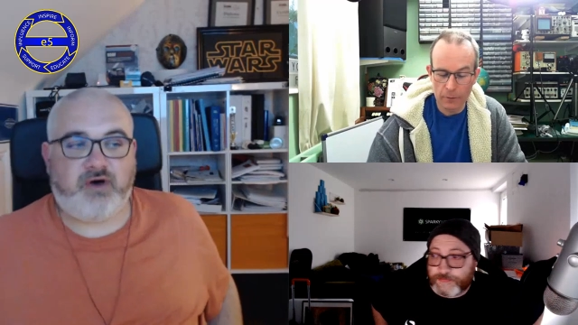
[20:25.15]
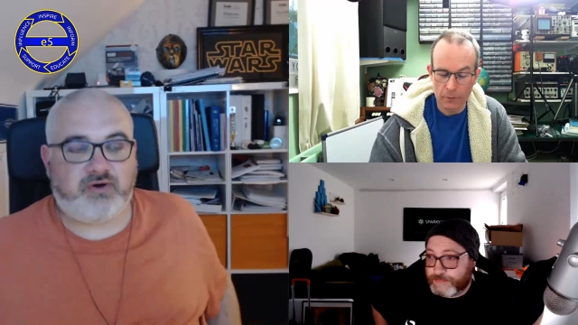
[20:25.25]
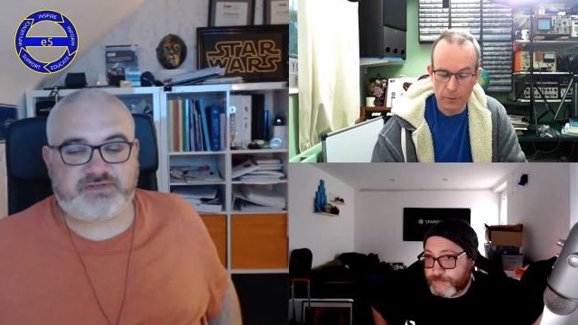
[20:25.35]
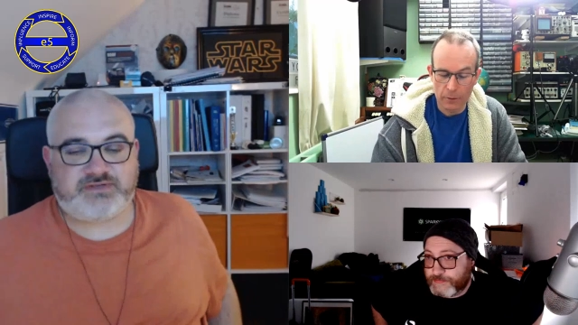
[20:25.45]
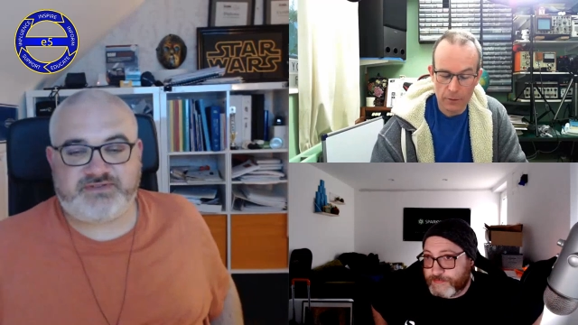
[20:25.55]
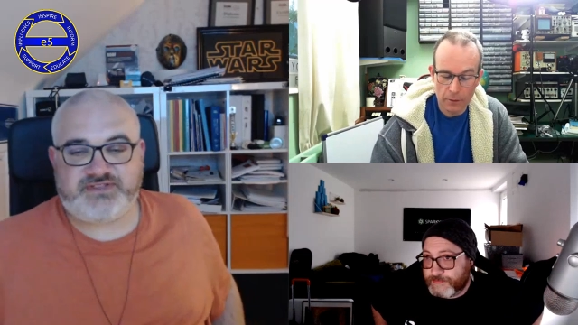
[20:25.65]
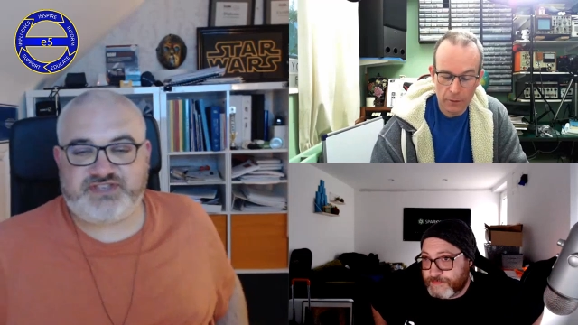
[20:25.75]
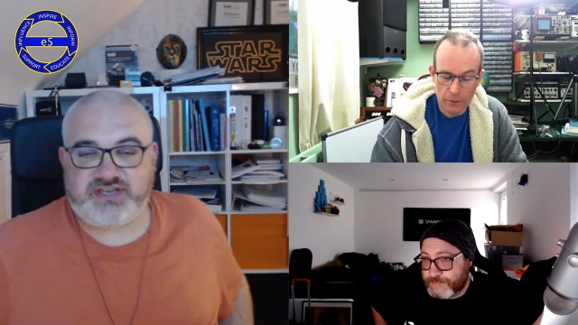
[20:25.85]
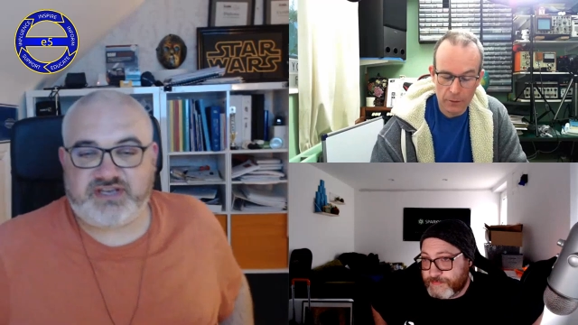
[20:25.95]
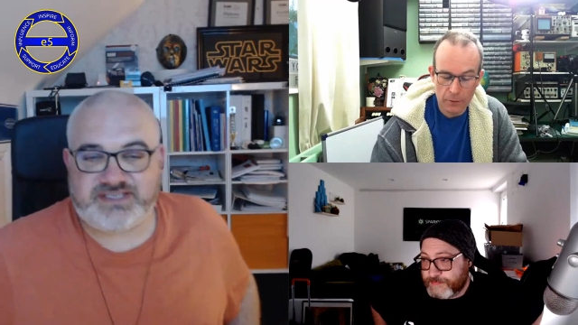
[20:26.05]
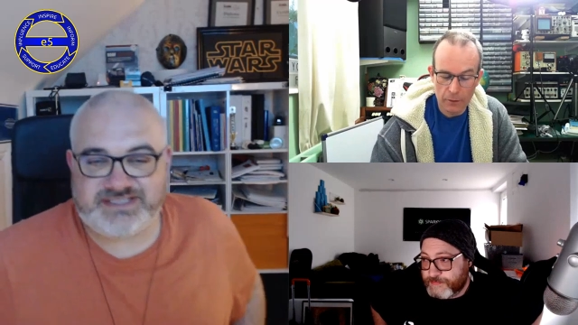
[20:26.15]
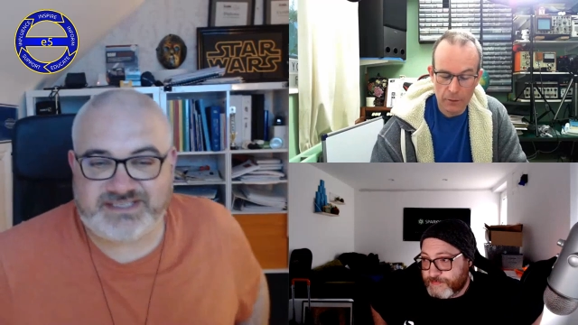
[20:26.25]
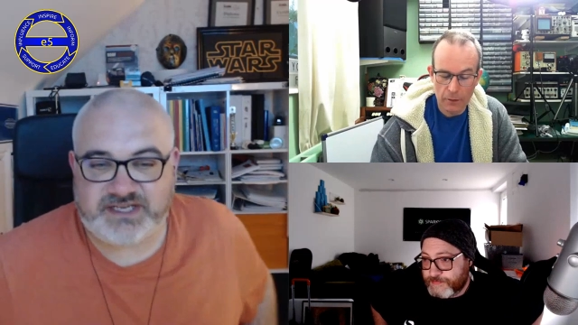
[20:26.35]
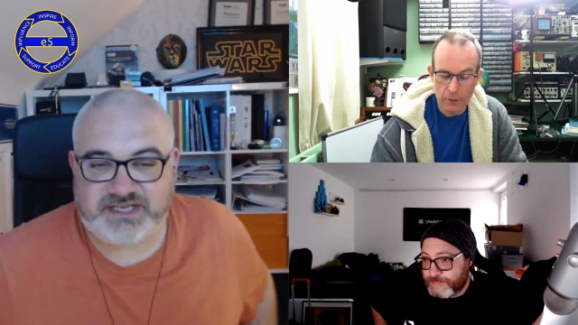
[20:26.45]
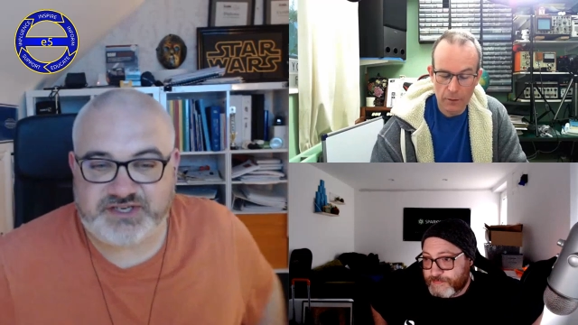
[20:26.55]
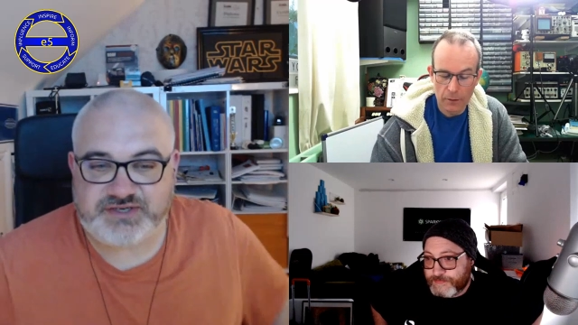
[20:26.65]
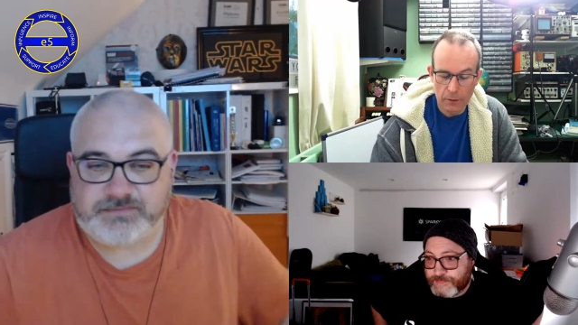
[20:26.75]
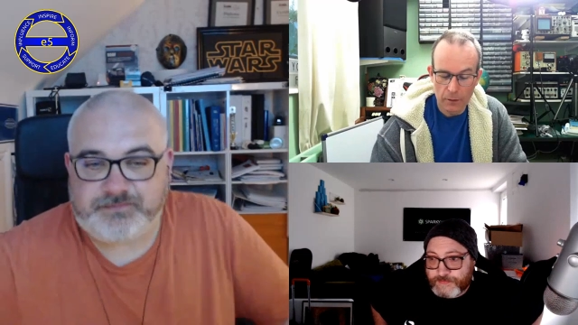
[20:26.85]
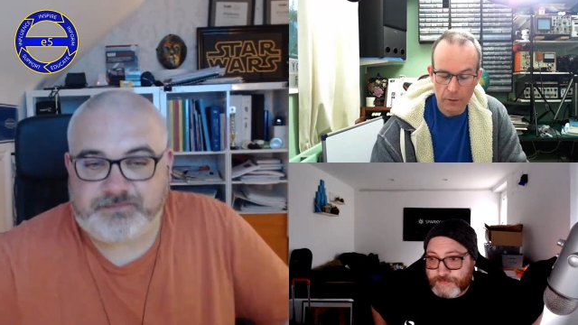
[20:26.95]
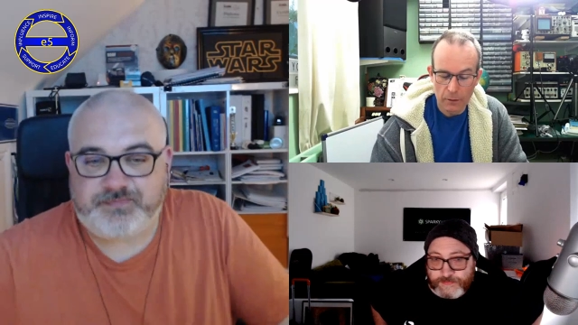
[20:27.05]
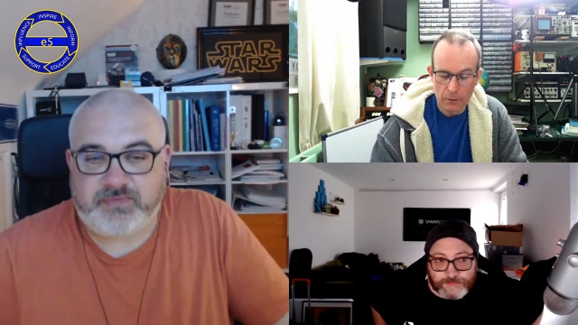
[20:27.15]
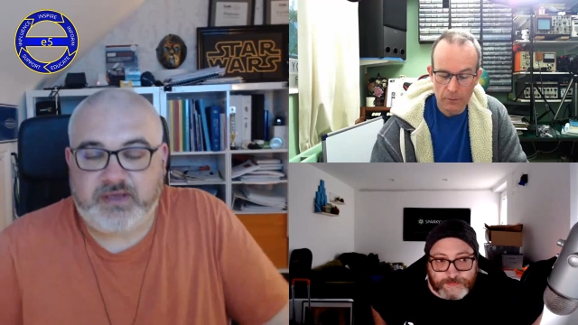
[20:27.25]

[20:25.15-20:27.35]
Speaker 1: um, oxford circus station